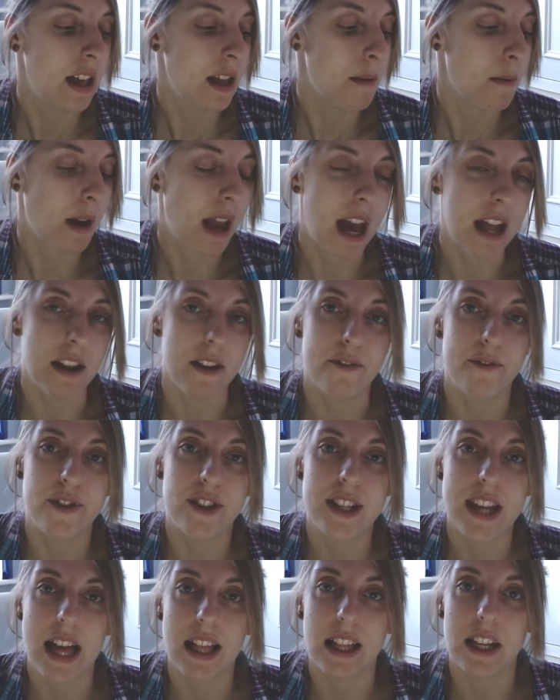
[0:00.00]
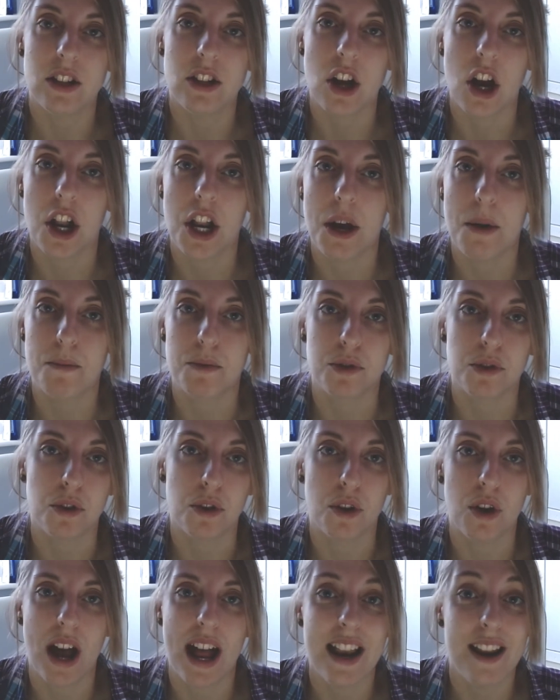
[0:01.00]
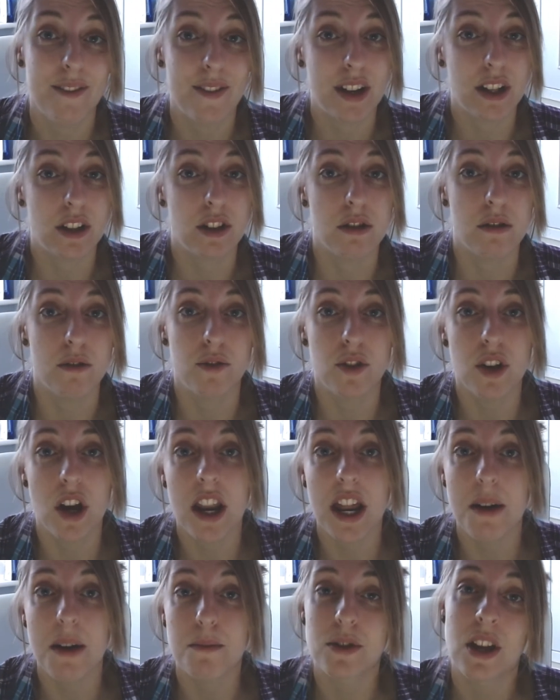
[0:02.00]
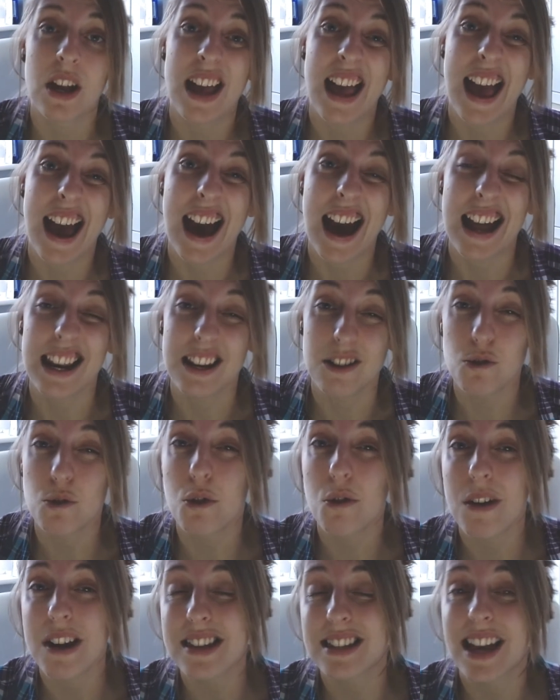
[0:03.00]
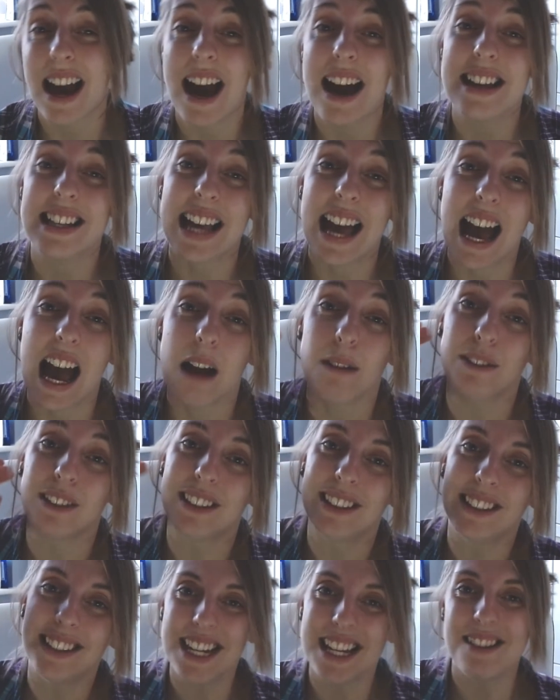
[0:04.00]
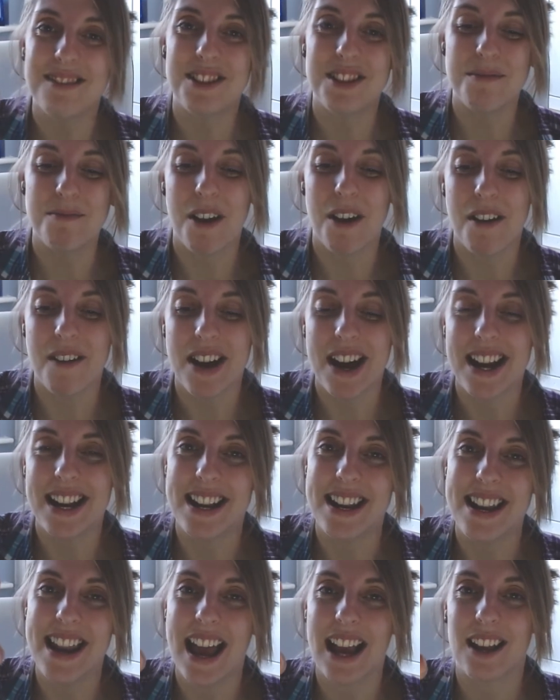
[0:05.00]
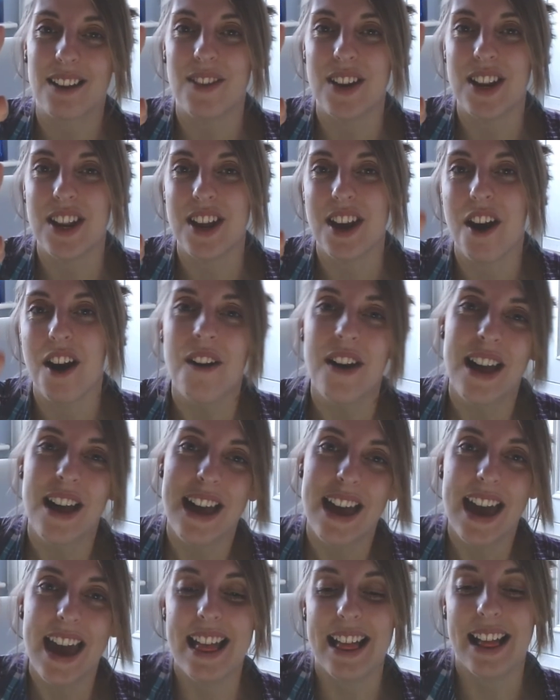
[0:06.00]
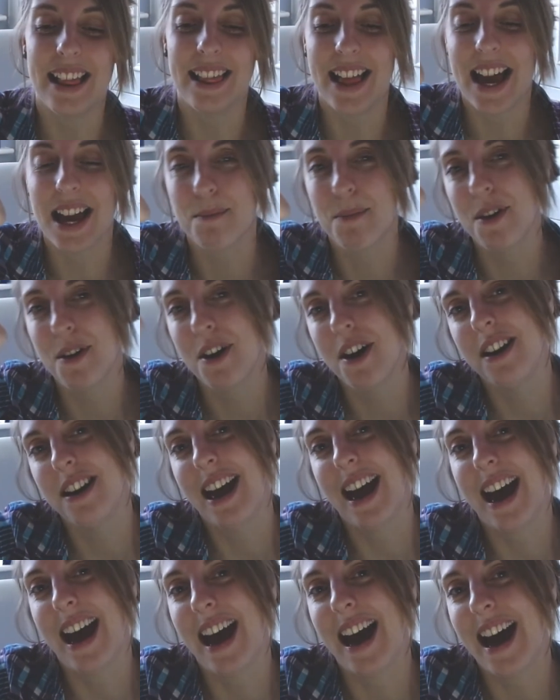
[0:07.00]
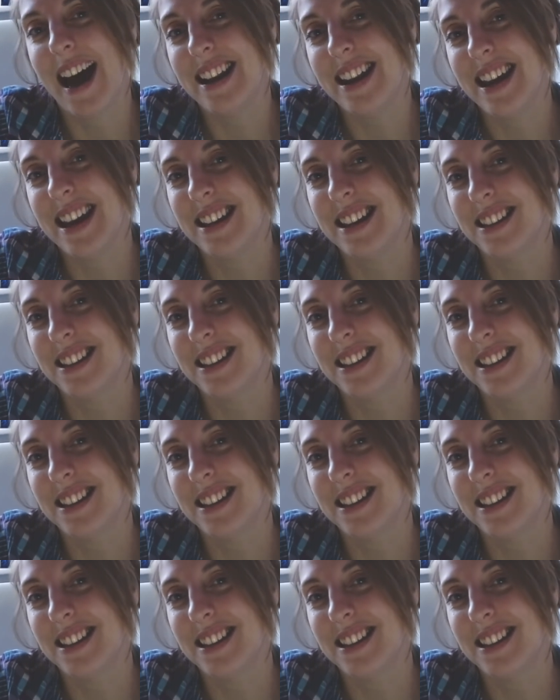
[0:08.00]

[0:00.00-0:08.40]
kind of selling turnips or anything to do with turnips. And as always, guys, I will see you tomorrow in the next video. Hit that like button and hit